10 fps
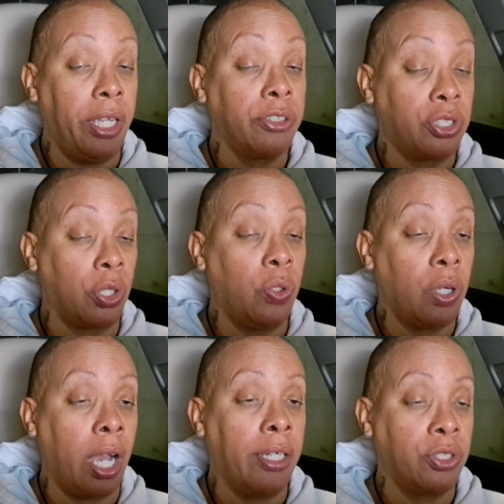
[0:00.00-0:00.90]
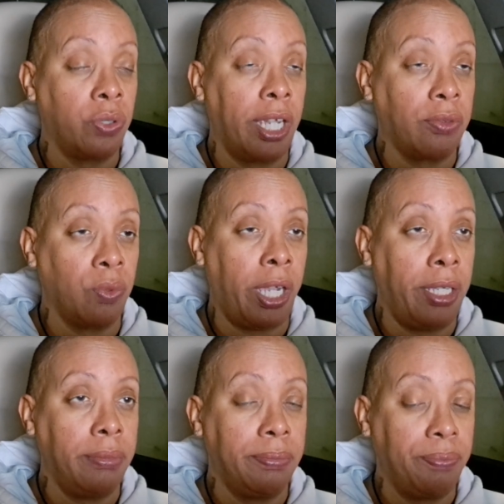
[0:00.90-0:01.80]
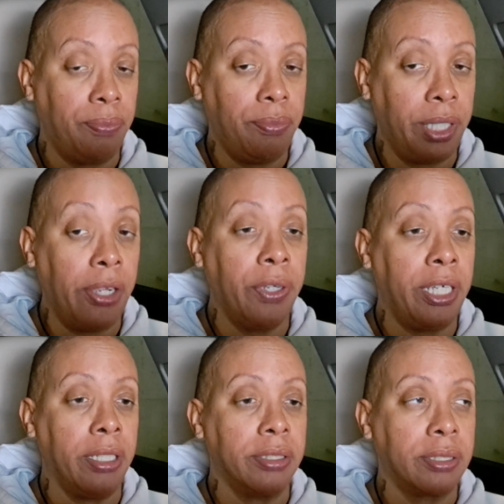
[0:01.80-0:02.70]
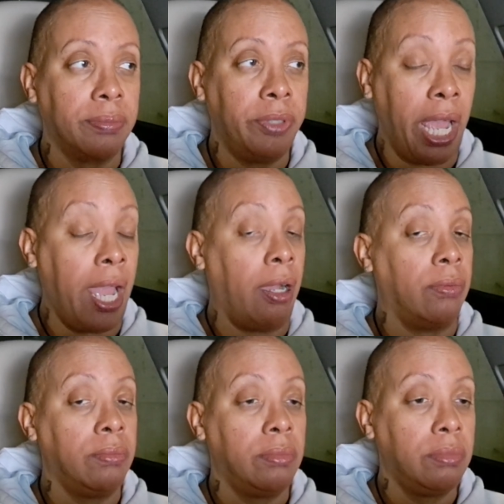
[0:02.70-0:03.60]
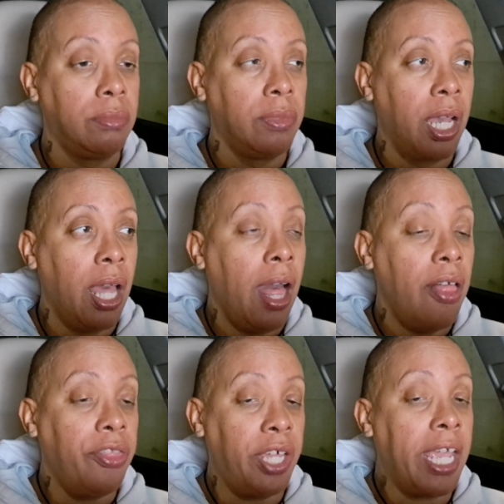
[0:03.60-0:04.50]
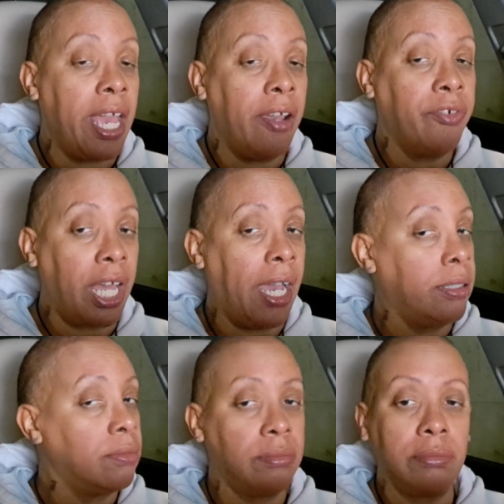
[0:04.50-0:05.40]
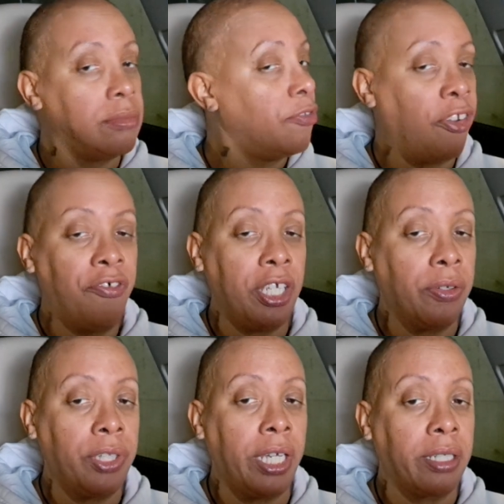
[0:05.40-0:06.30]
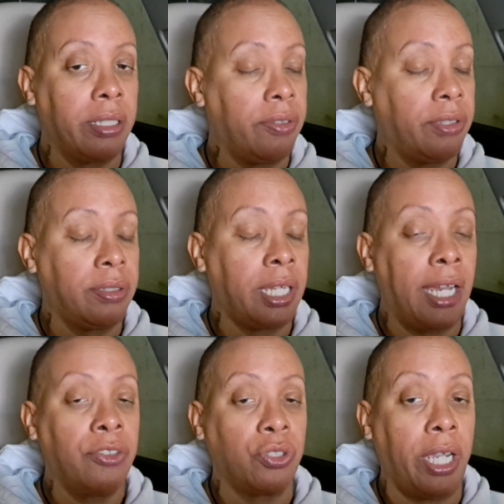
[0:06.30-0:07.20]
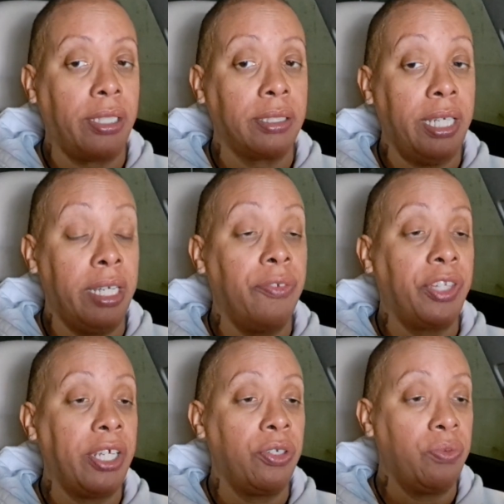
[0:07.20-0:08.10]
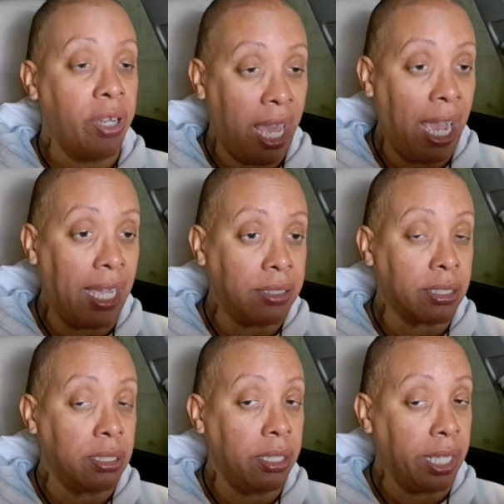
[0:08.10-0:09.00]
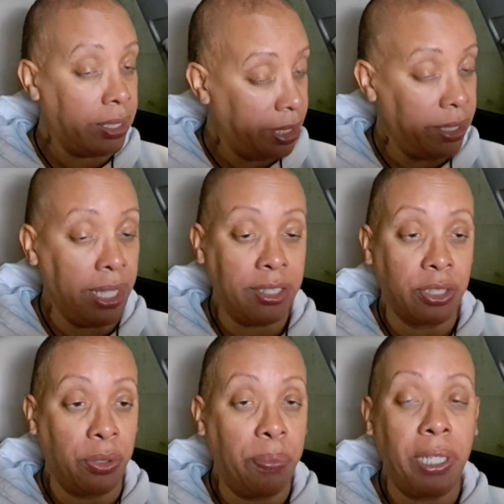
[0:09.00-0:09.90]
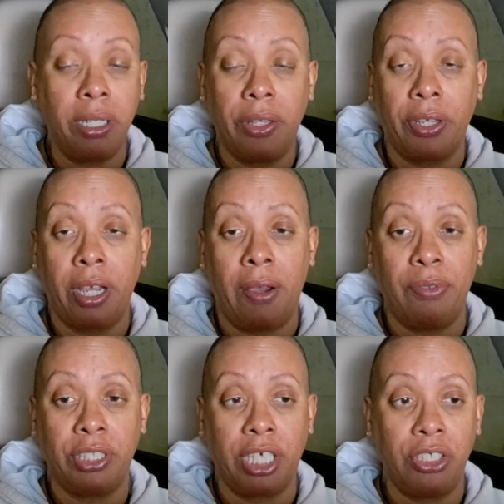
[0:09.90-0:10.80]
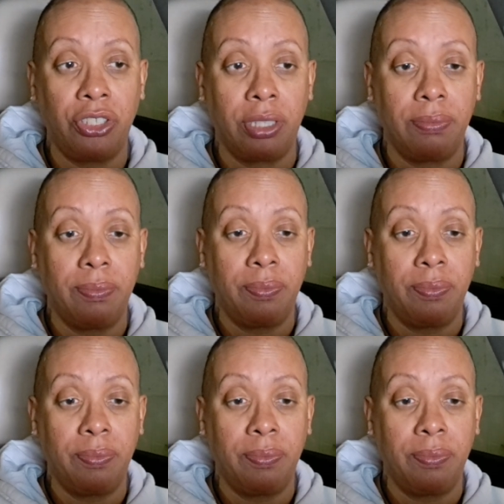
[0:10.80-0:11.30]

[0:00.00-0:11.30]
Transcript: their soul contract, right? There is. Now, they have not fulfilled that contract. And if they do not, then that's going to be another conversation.